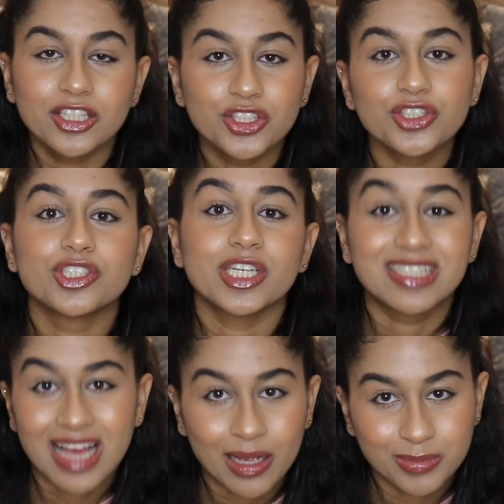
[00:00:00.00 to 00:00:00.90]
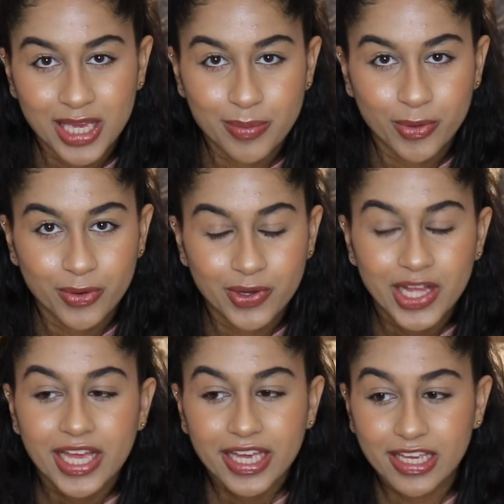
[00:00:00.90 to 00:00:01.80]
use a timetable.
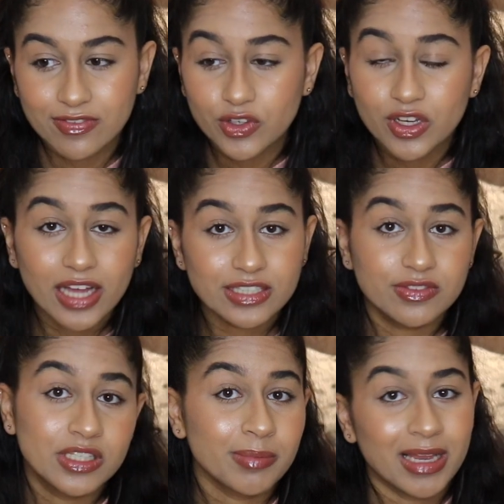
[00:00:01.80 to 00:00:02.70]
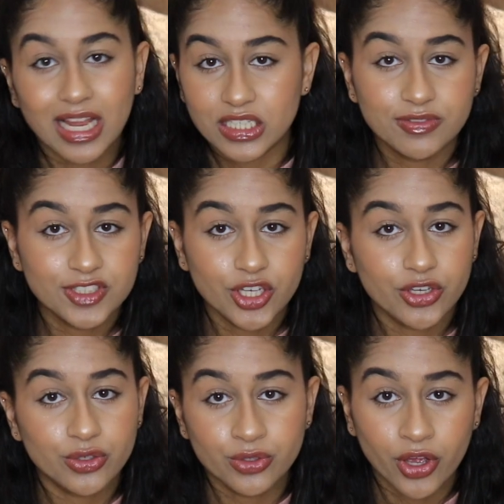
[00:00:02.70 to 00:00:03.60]
If you guys have seen my last video,
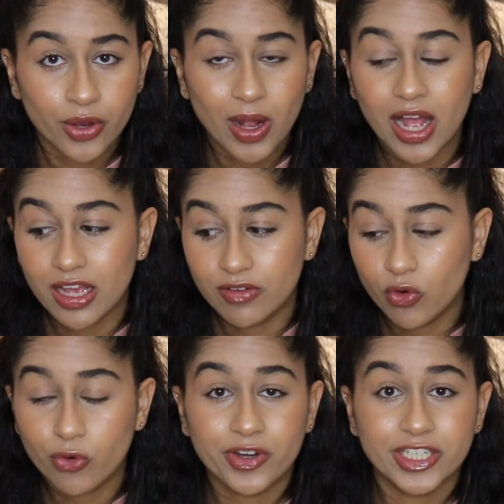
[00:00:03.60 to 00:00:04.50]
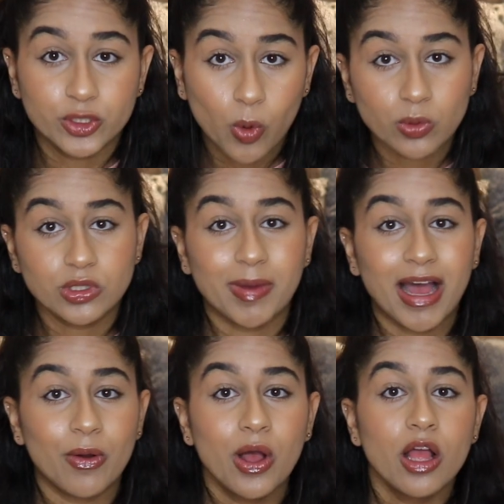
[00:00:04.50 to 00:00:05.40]
you know I have already talked
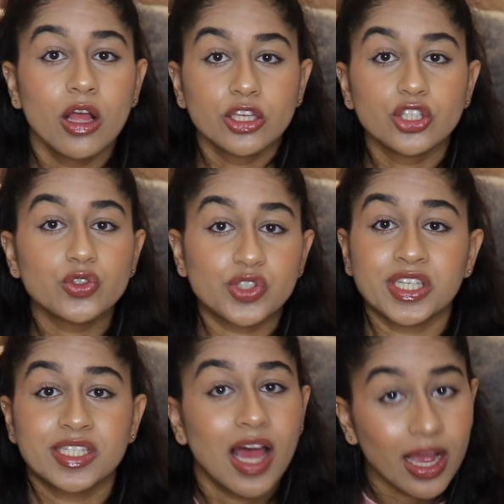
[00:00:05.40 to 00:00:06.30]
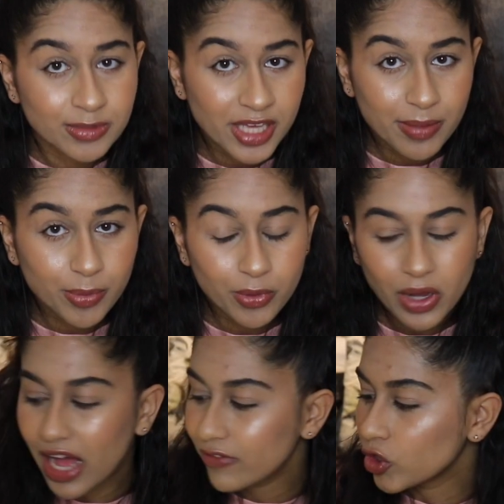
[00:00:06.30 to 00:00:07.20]
about using a timetable.
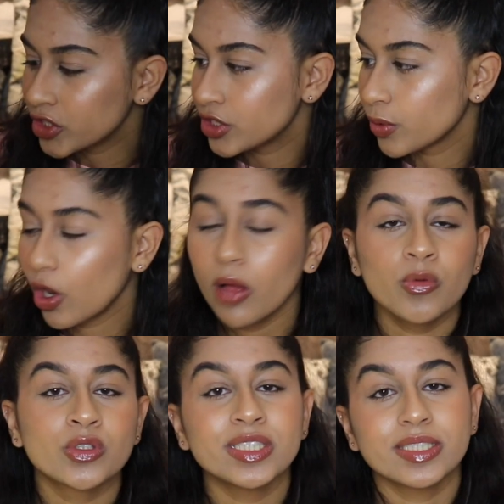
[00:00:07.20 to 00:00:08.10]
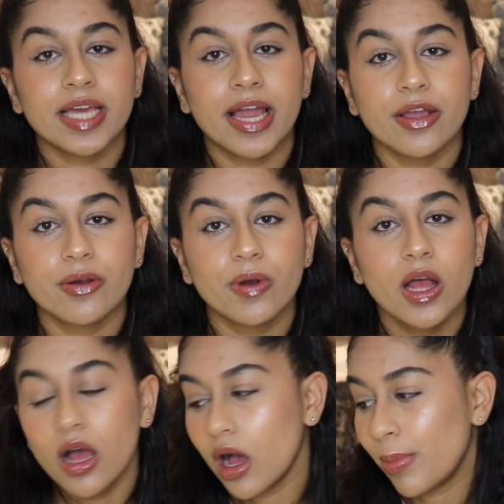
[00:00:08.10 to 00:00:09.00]
I've gone into a lot more detail
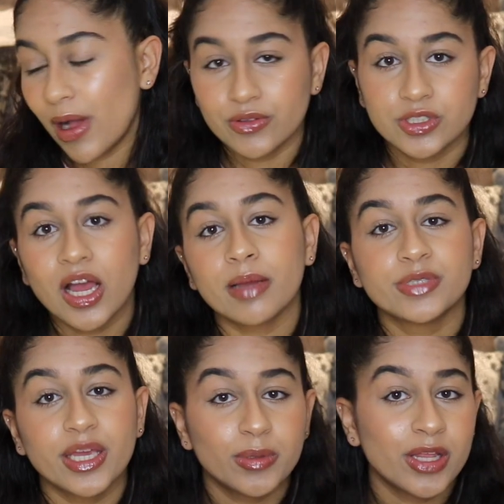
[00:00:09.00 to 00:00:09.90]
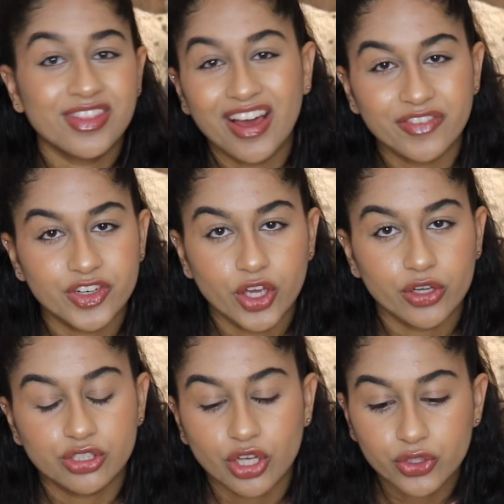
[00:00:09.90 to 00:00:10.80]
about the timetable in that
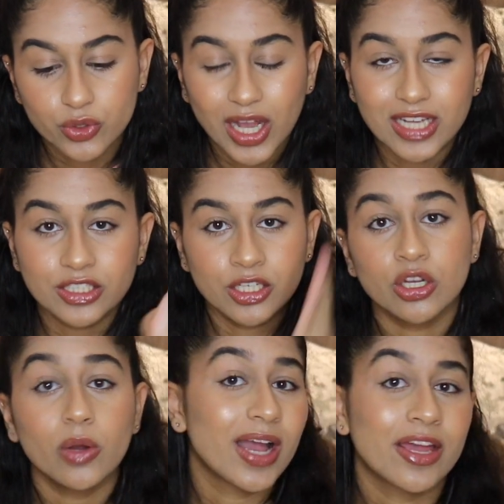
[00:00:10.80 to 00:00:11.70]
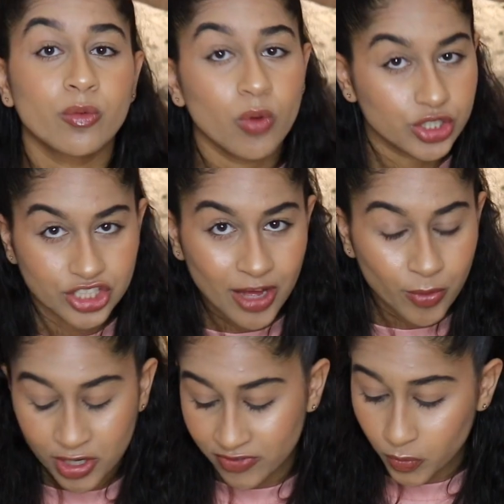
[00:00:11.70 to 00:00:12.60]
video, so you guys can go ahead and watch that
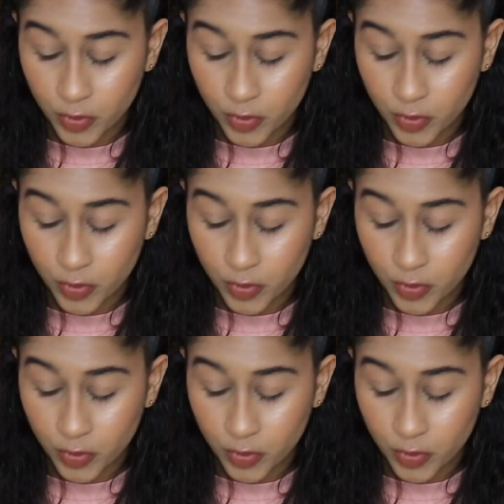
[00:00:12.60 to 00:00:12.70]
one if you